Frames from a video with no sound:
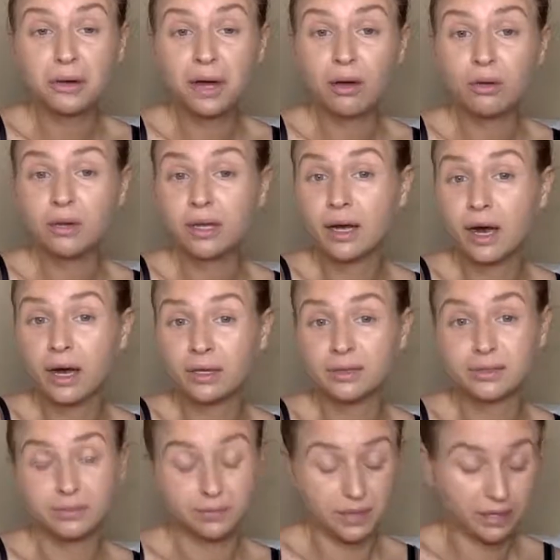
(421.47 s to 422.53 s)
I only got
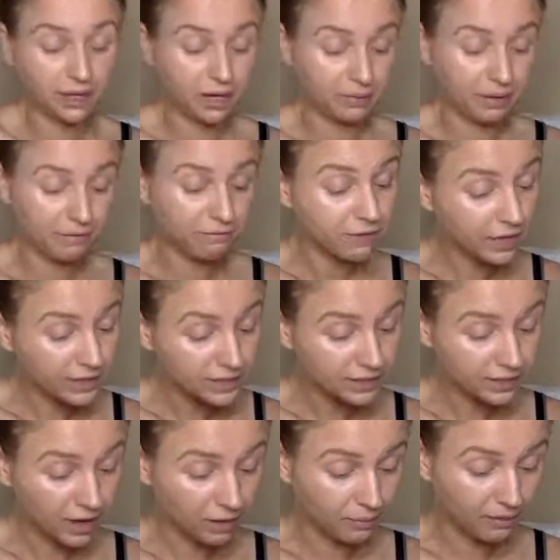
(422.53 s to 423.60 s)
get out of my face,
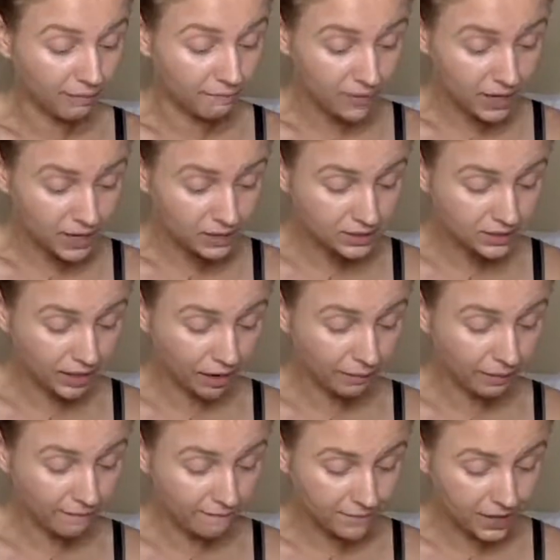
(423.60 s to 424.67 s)
get out of my face, get out of
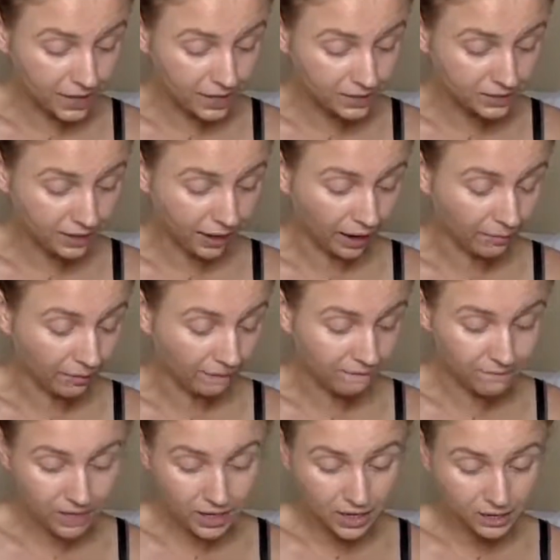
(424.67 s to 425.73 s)
my face, get out of my
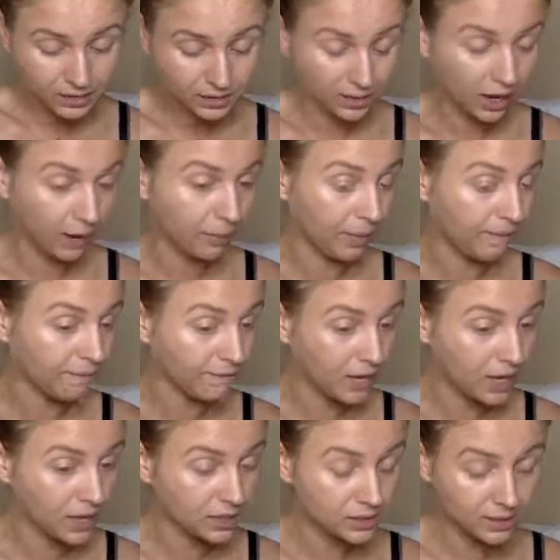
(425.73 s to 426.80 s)
face, get out of my
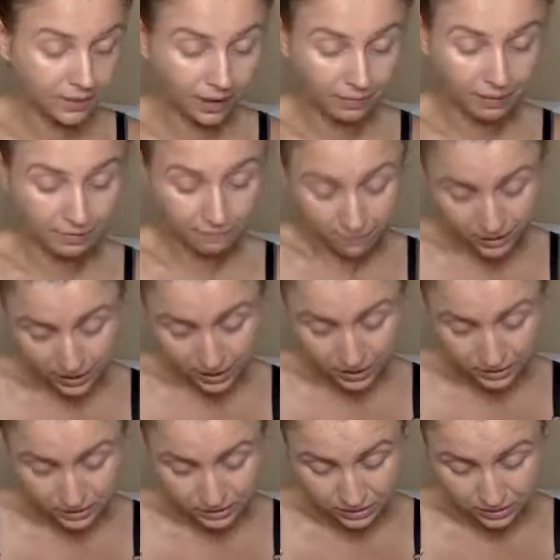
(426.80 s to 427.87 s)
face, get out of my
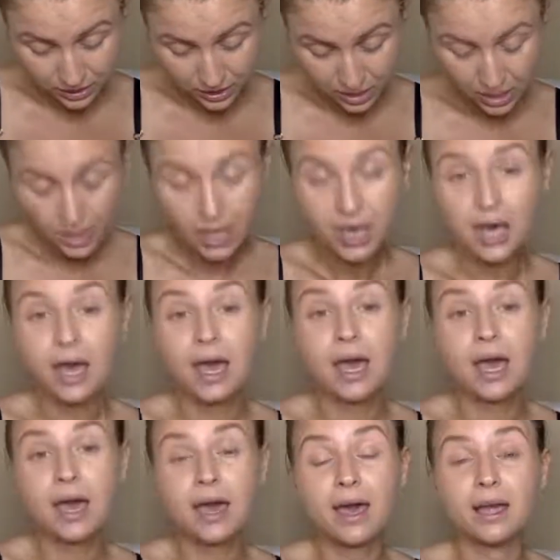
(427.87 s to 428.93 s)
face.
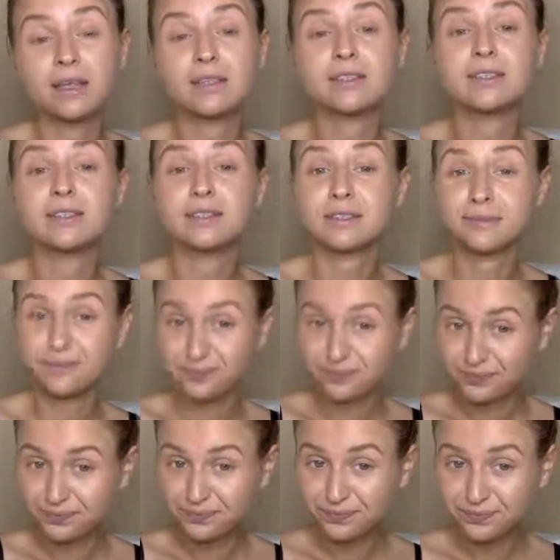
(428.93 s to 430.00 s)
And
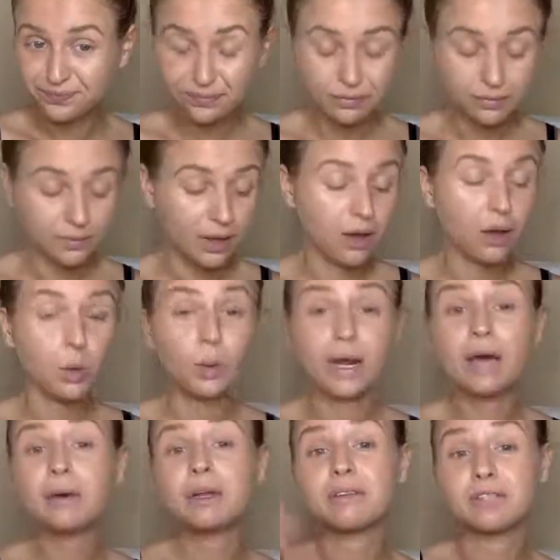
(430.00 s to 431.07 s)
what I
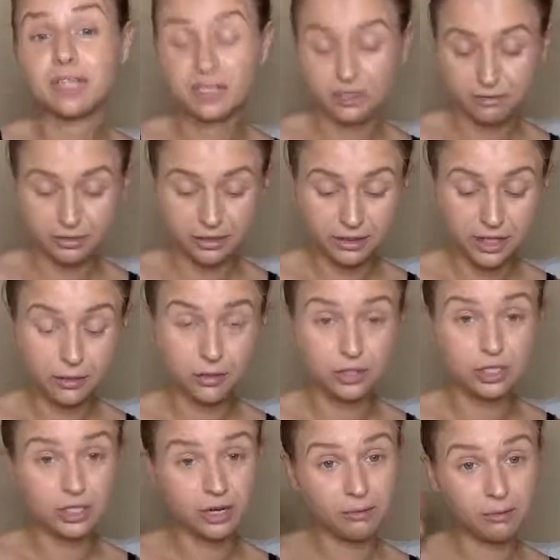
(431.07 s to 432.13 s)
would have done differently was
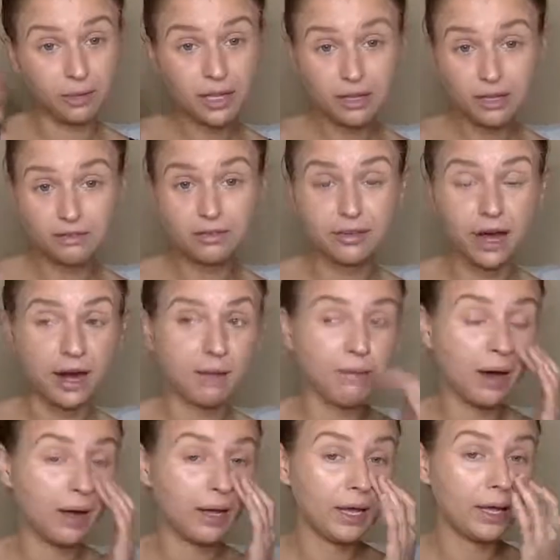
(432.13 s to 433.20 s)
just completely forgot
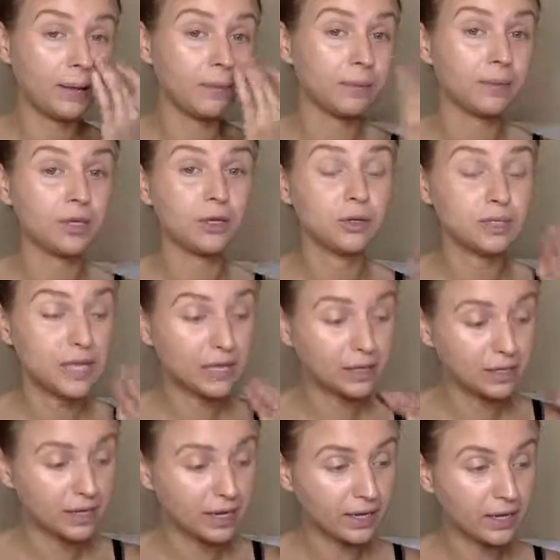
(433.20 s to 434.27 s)
about him. You take the
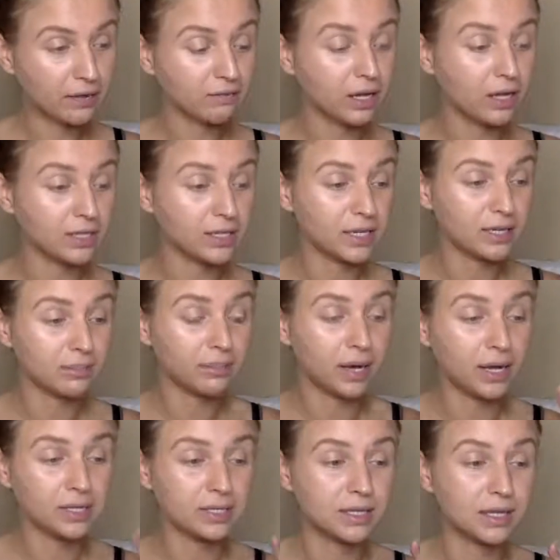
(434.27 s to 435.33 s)
negative, I'll take the
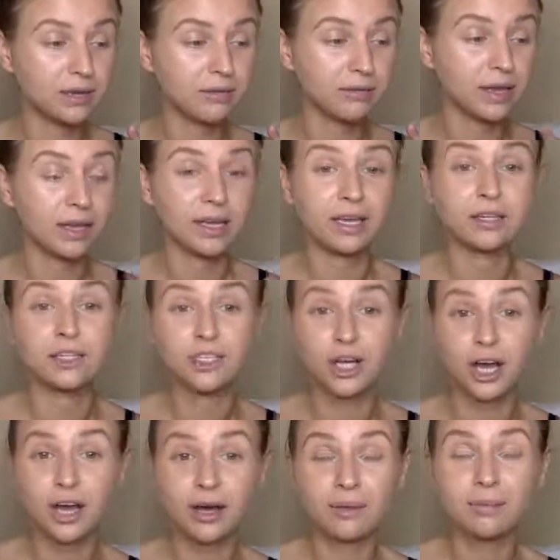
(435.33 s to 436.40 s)
positive and get a
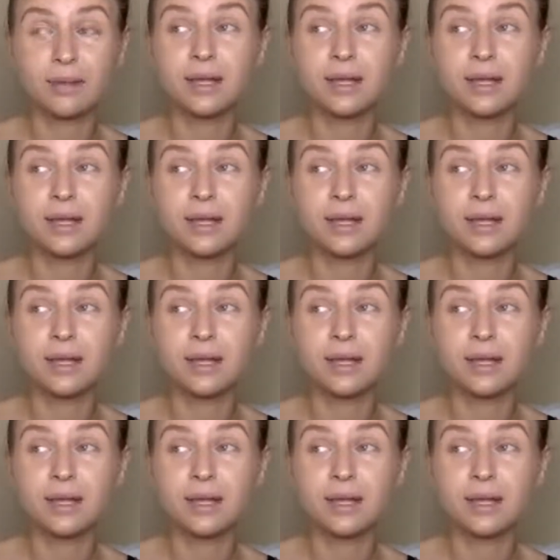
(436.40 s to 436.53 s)
job.